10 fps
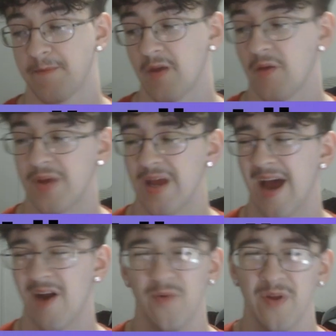But yeah,
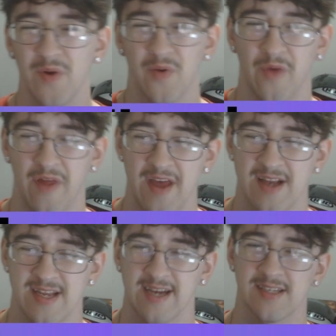I don't really want to run that
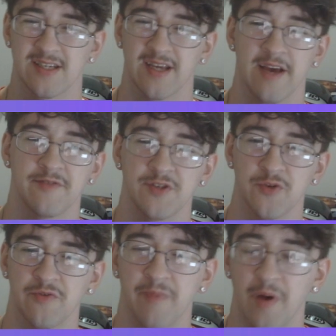deck until I have
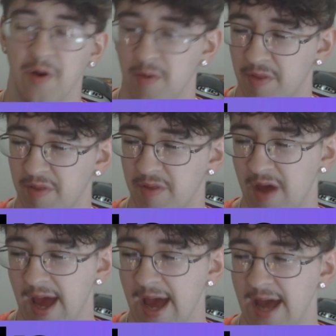2 of both,
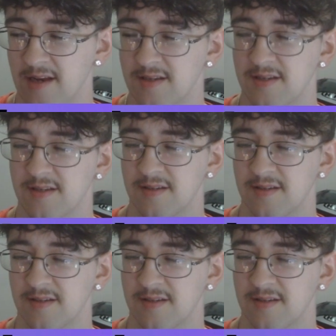and